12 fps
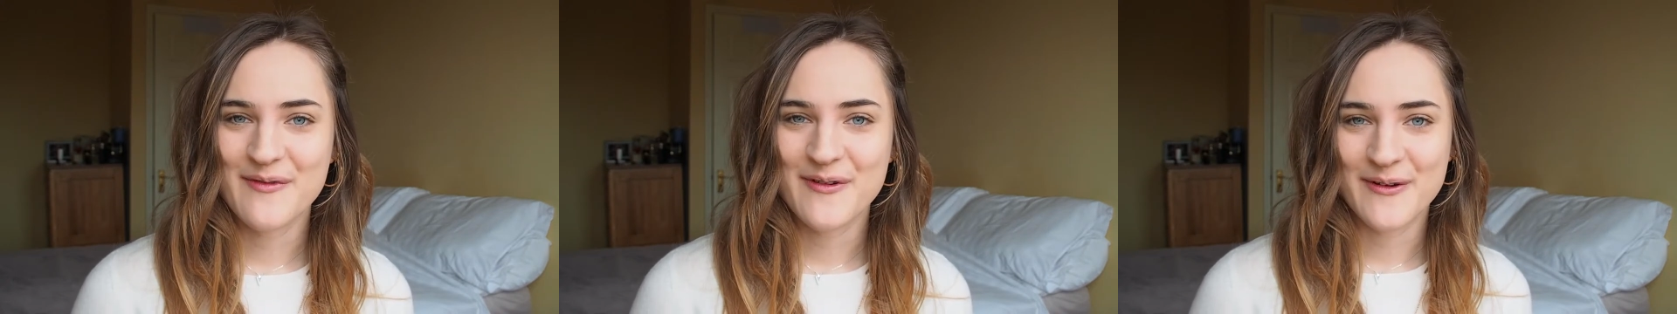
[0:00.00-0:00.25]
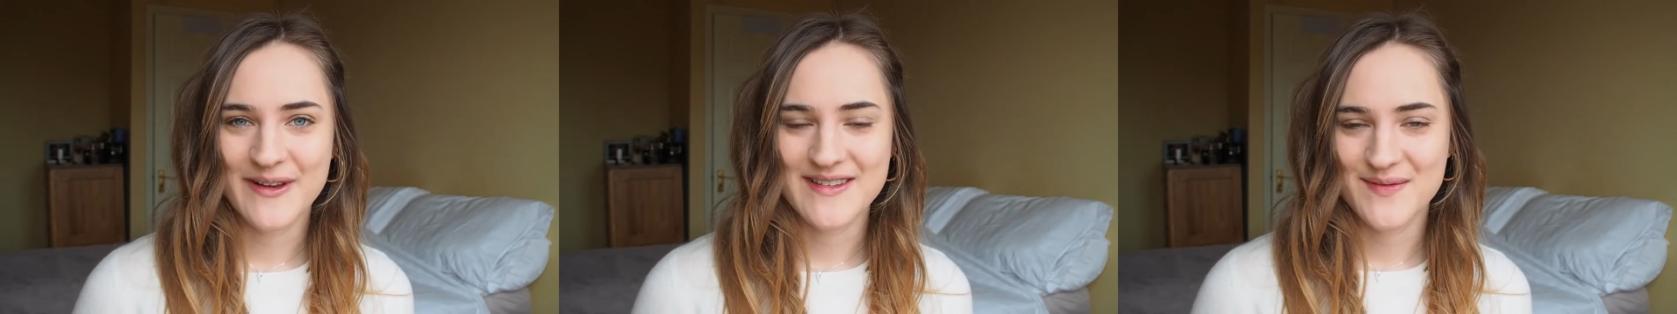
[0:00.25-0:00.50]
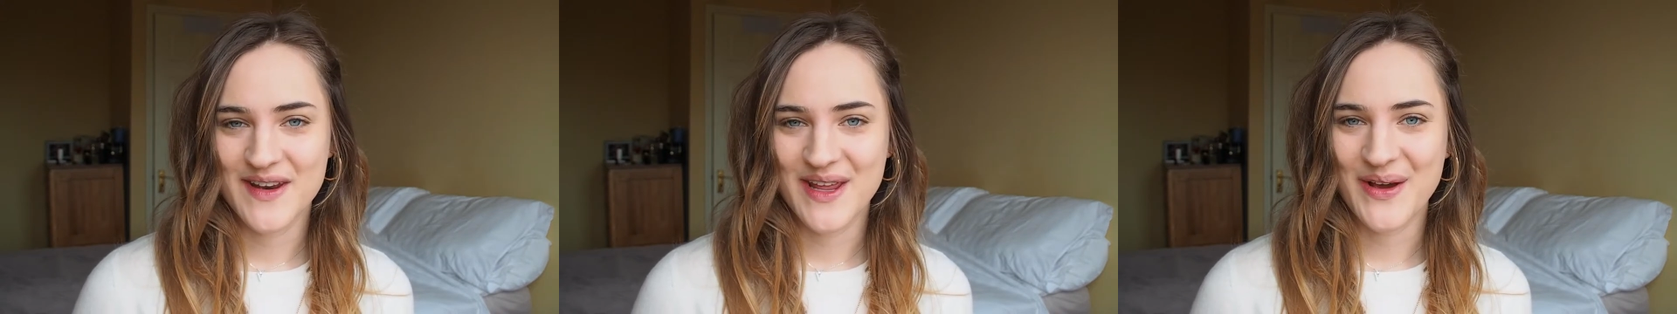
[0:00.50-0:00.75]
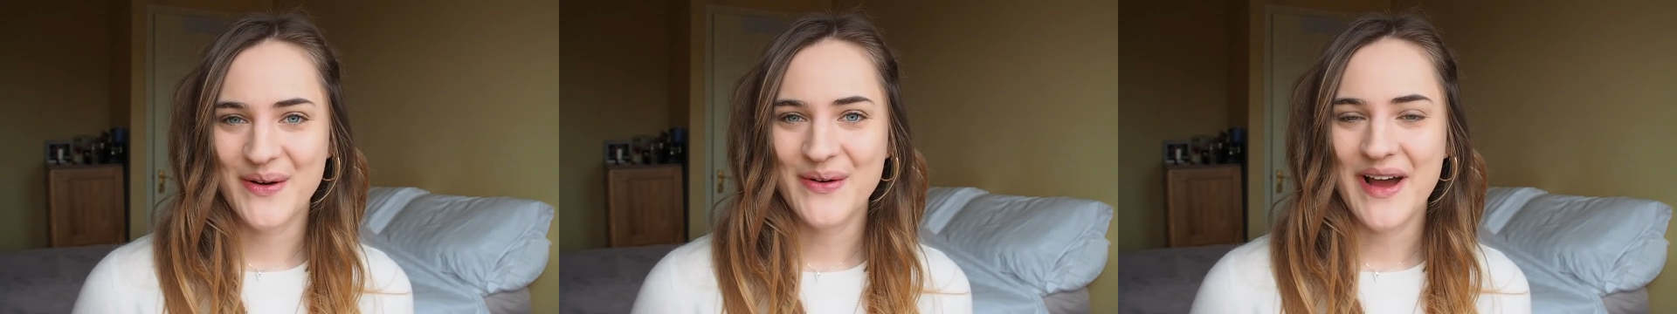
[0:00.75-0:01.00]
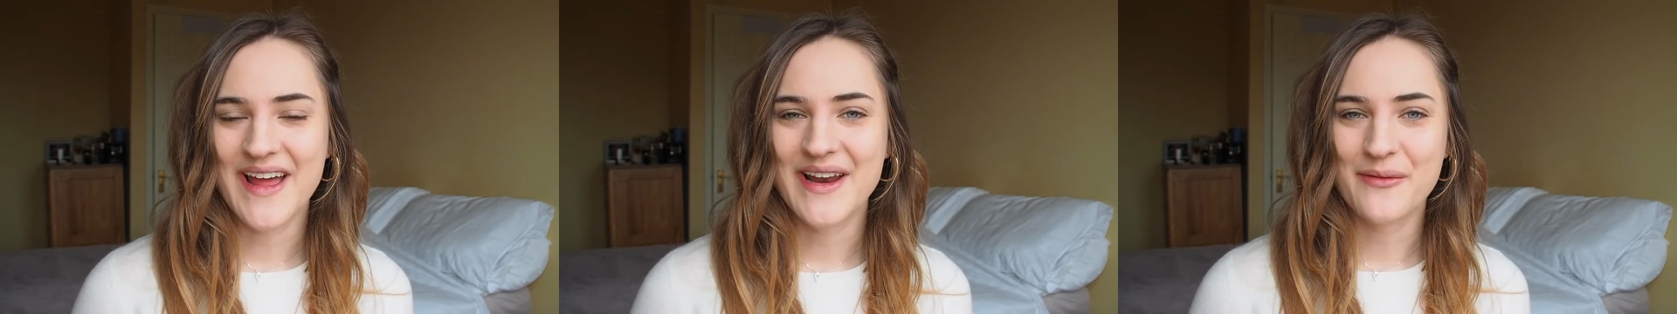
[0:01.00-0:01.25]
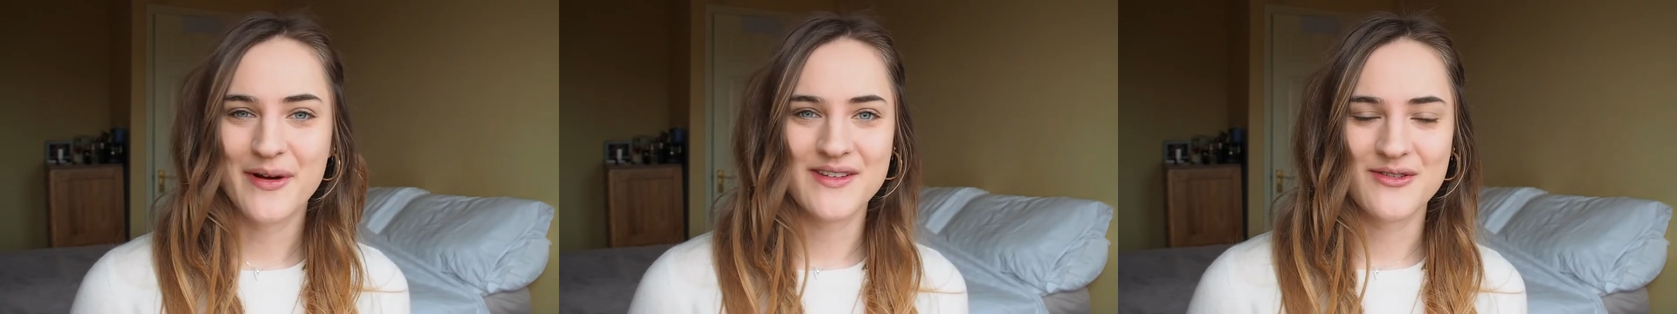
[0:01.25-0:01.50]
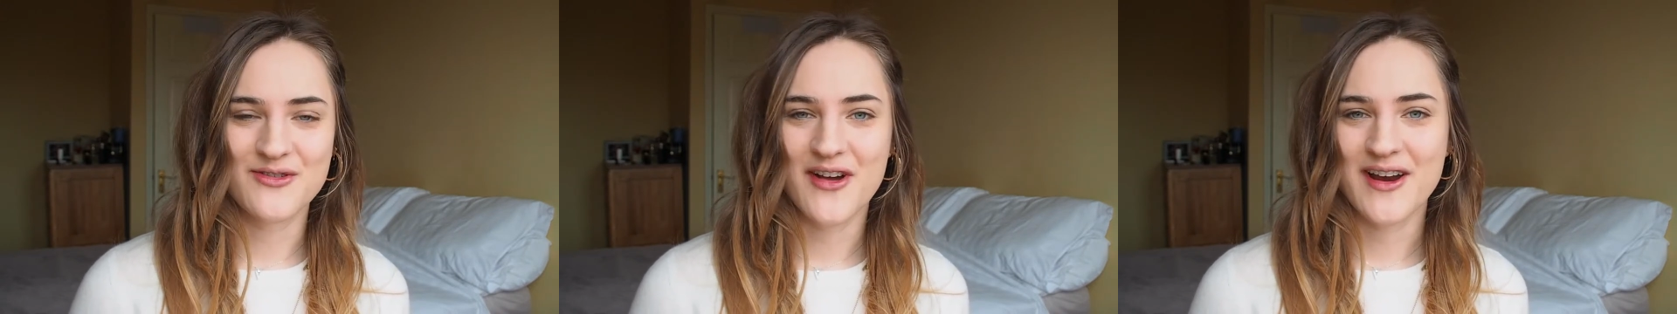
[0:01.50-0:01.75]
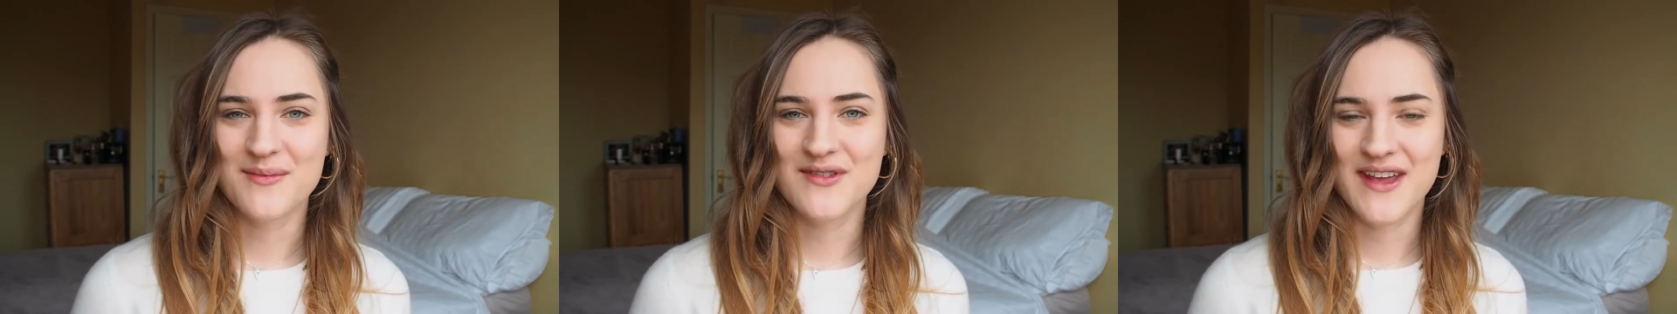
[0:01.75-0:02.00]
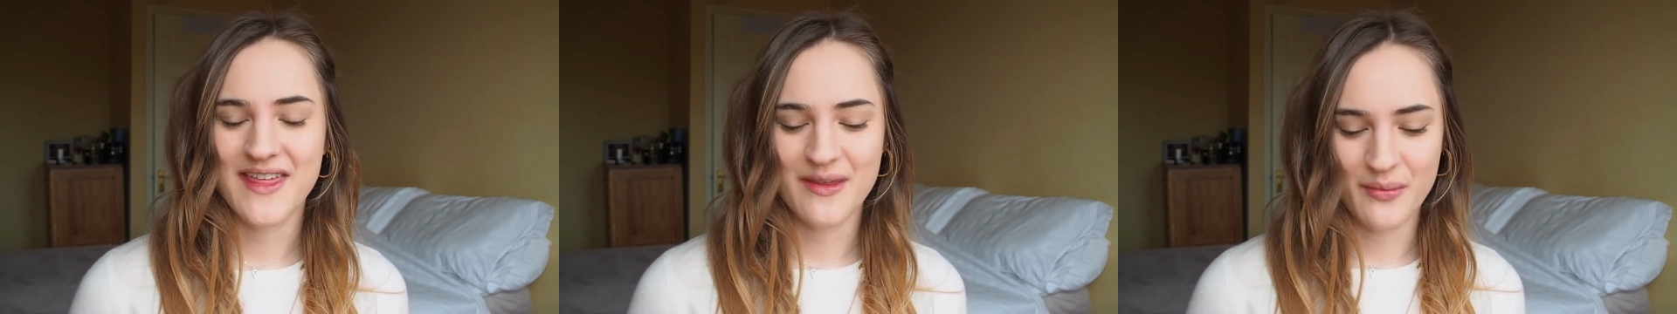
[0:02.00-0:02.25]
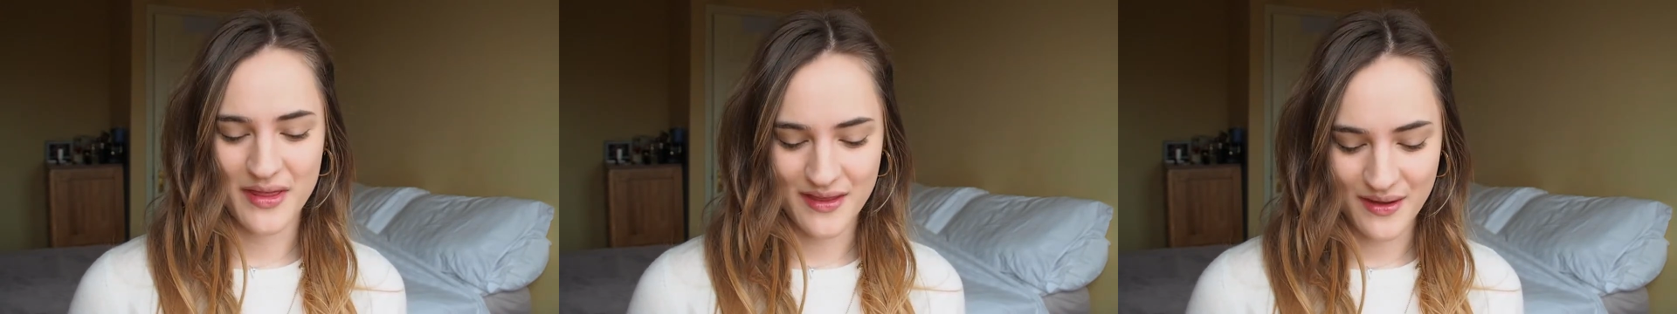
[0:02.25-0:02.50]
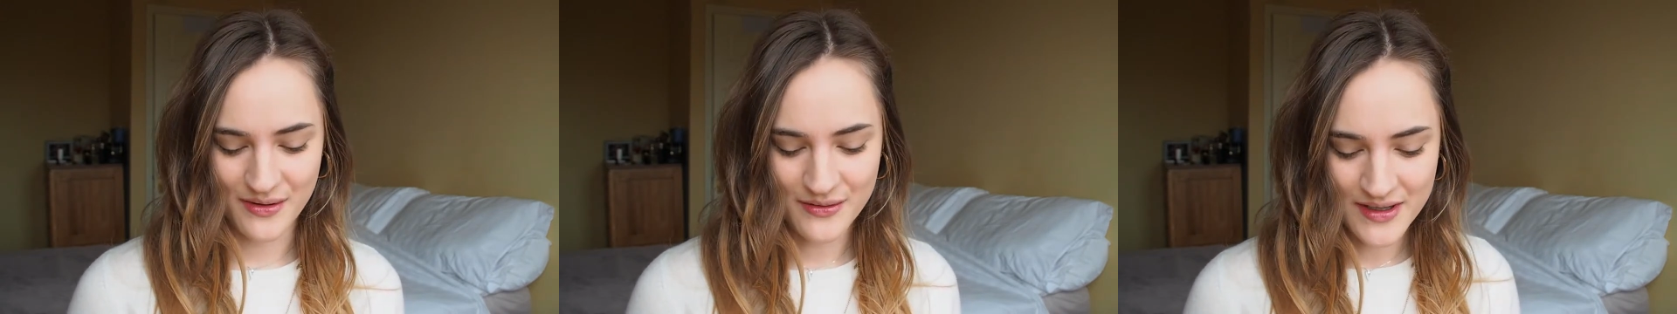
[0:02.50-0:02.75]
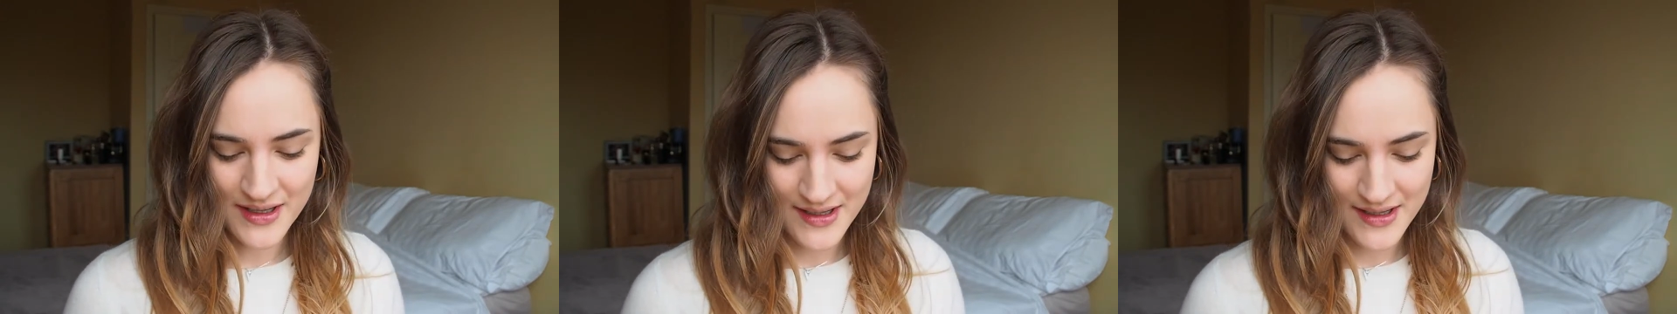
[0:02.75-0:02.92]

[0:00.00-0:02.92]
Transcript: for this video and I wanted to try them together with you.